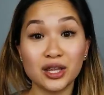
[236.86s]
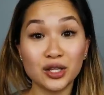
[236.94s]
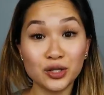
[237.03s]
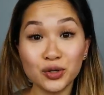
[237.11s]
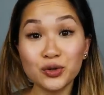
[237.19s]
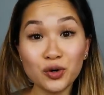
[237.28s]
The
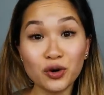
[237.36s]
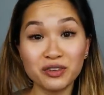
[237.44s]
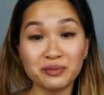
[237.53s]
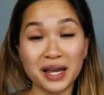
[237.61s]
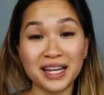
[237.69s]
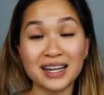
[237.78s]
new coat
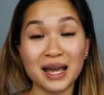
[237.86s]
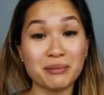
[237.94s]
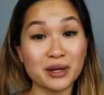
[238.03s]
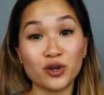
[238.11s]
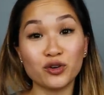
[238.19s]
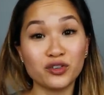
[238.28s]
of paint and
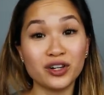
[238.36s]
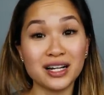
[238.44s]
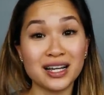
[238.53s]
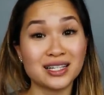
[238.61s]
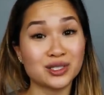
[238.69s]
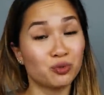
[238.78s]

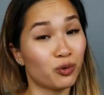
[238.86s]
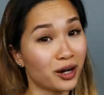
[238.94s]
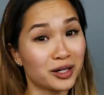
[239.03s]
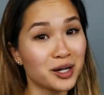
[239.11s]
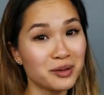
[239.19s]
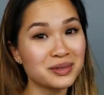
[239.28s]
makeover is
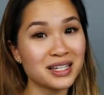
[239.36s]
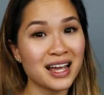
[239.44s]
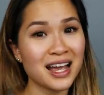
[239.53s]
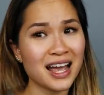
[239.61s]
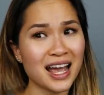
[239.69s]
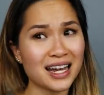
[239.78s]
welcomed
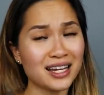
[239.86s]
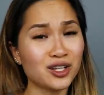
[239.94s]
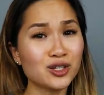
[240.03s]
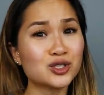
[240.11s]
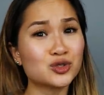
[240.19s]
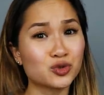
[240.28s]
and
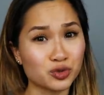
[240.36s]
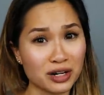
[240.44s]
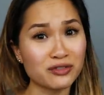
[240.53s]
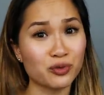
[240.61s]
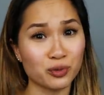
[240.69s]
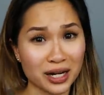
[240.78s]
looks
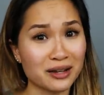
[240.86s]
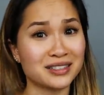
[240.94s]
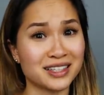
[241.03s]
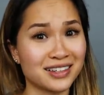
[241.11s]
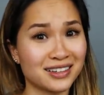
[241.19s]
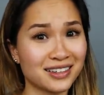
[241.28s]
great from what I've
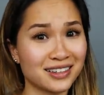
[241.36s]
seen.